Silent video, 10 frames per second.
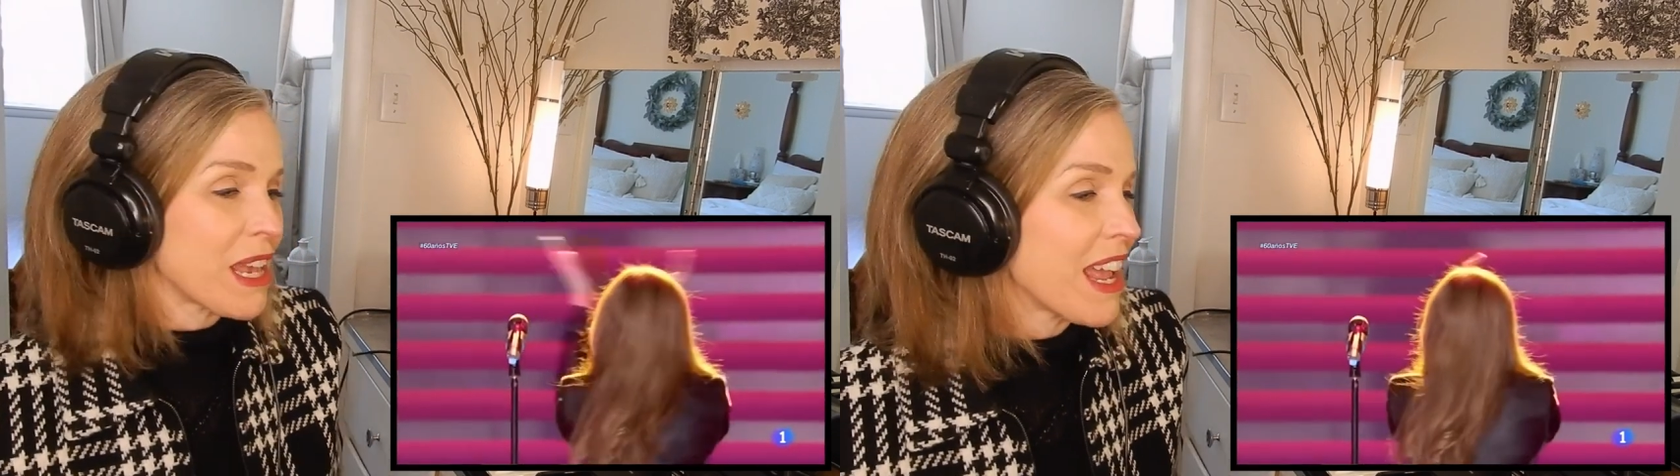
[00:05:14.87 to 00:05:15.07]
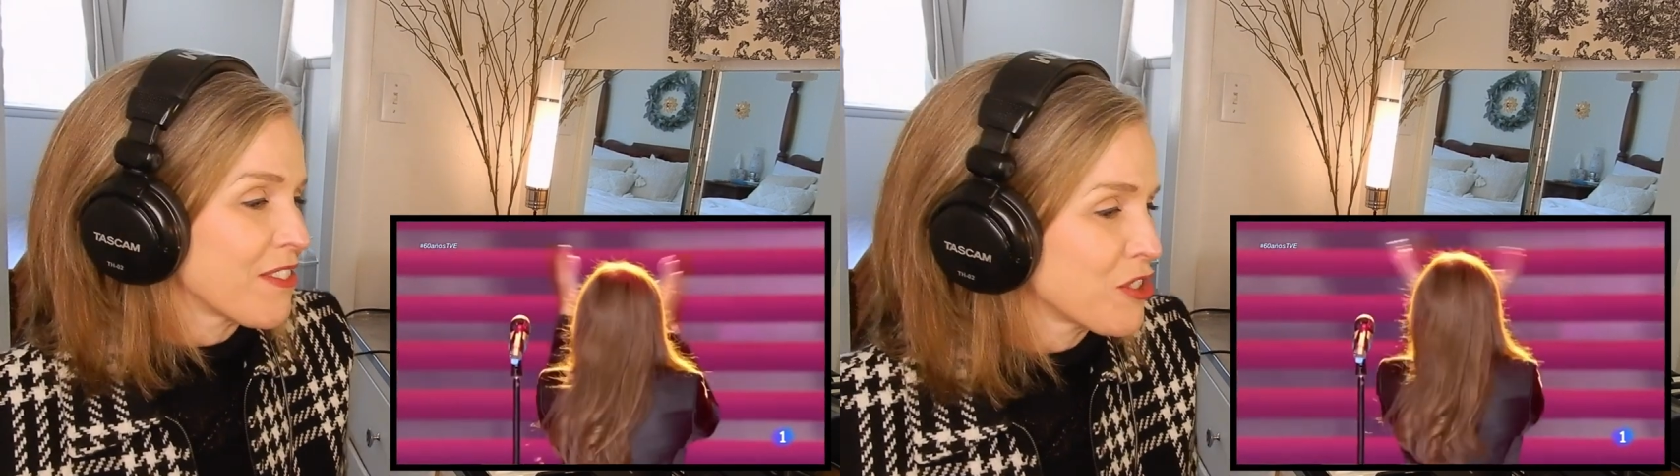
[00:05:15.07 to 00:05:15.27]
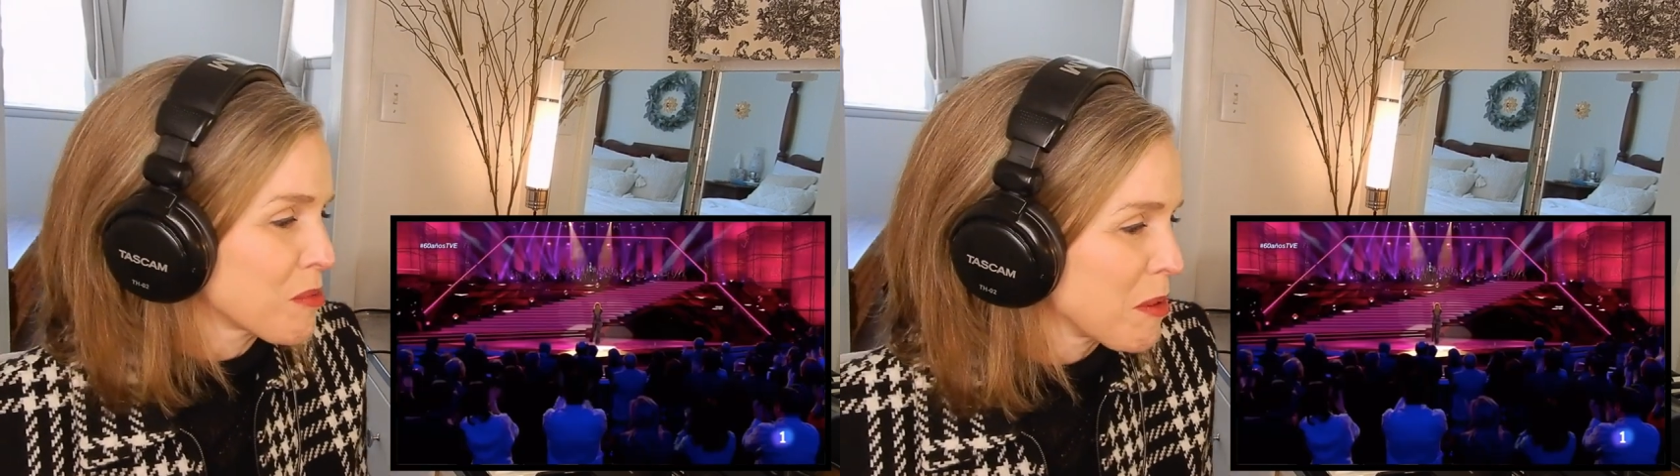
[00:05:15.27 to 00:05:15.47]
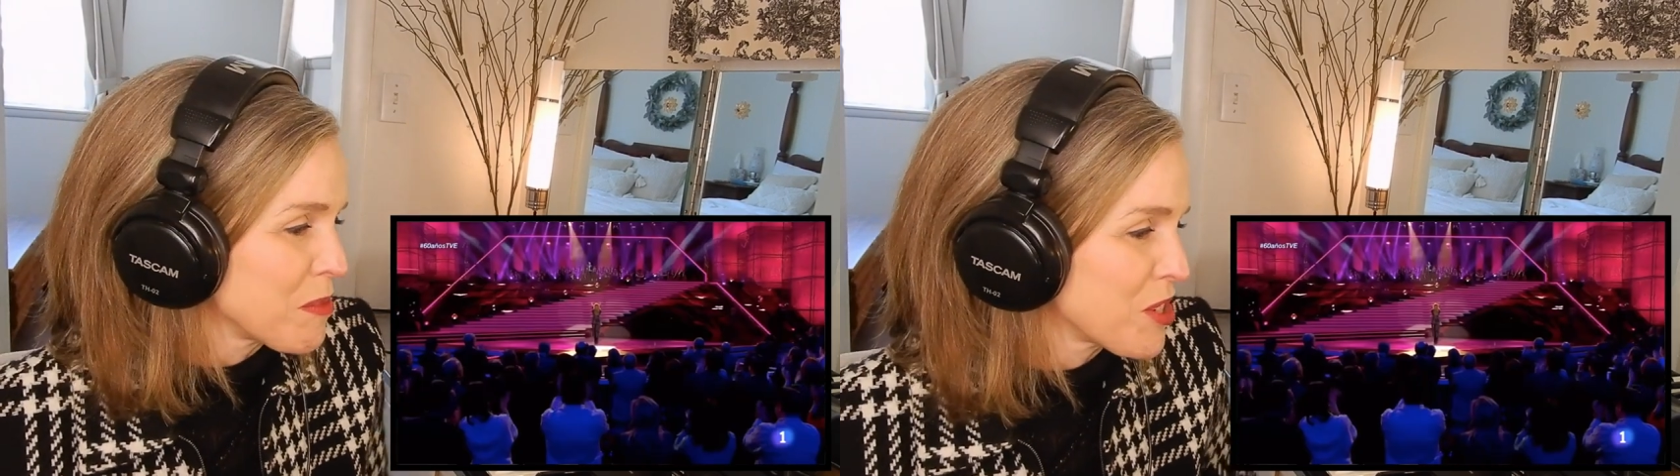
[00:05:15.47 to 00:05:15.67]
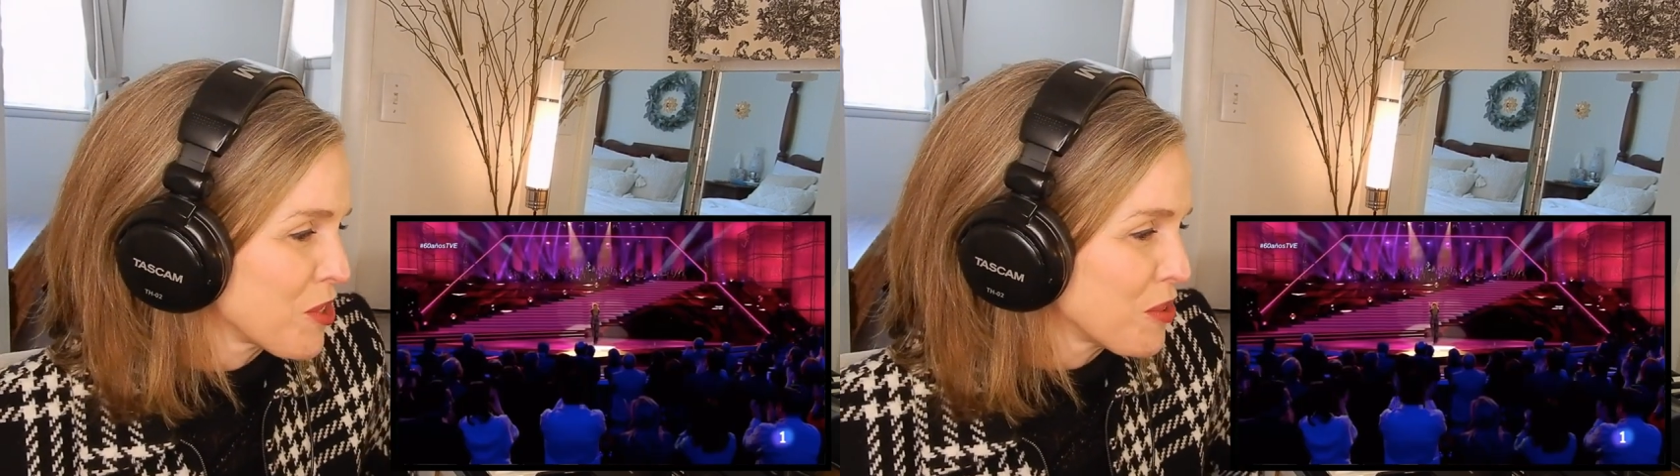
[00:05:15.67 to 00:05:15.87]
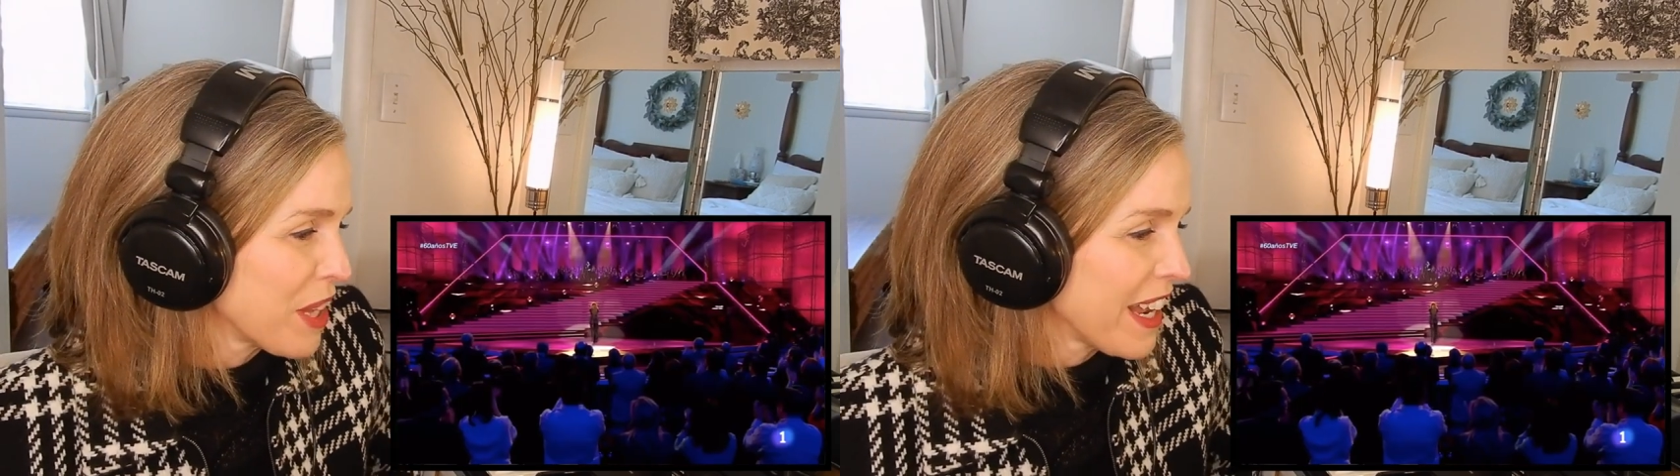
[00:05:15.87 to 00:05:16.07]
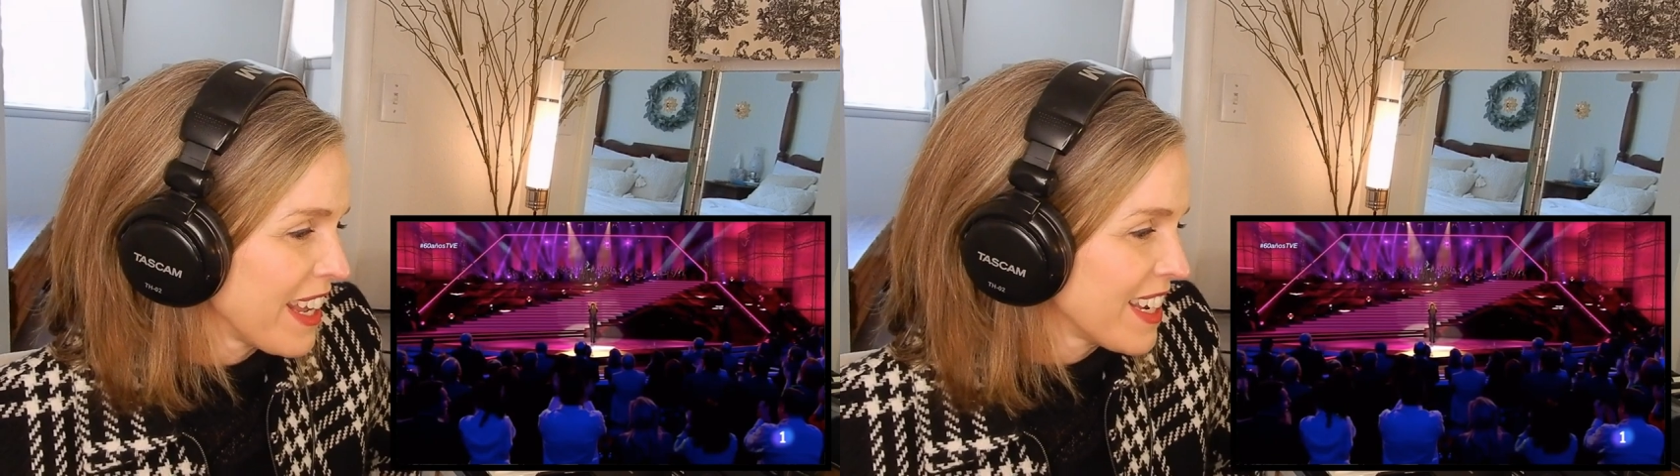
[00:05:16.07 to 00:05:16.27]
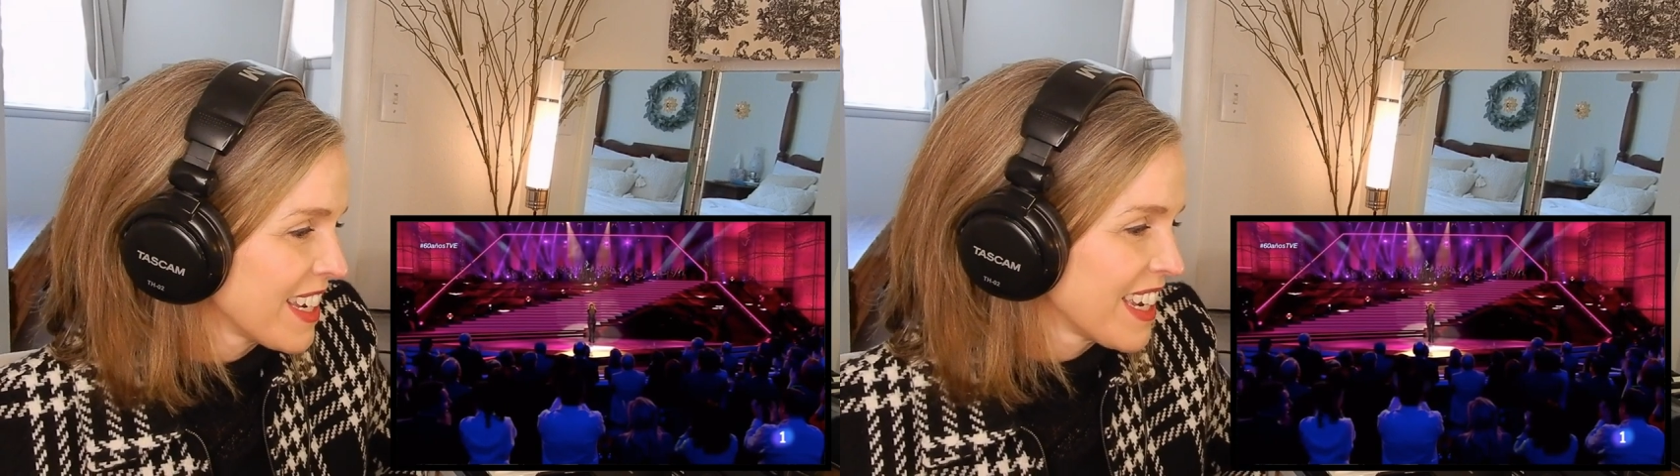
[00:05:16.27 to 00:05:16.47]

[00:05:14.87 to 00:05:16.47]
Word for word: I have goosebumps too, lady.